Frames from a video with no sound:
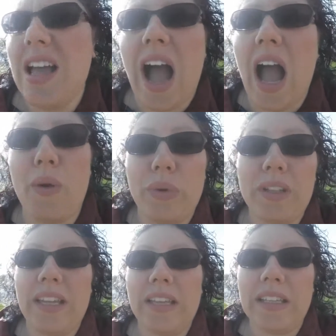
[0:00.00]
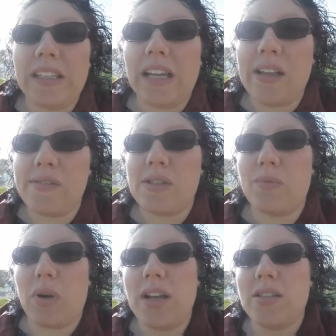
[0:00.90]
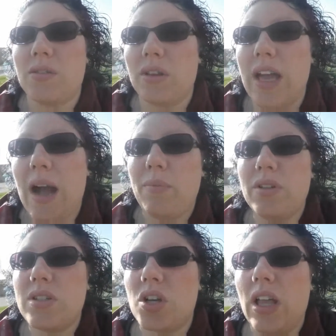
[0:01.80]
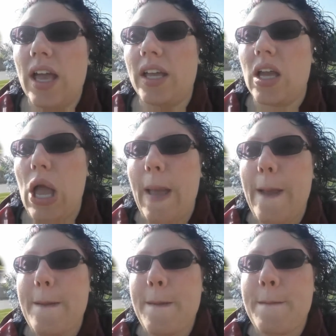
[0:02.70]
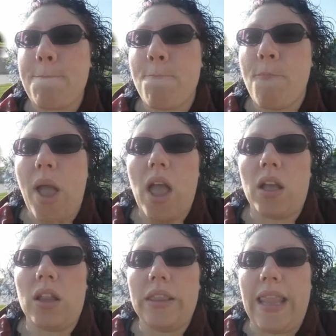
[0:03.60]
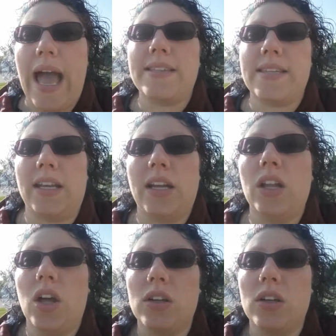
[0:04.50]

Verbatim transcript: I really am surprised though. The apples are like lasting a long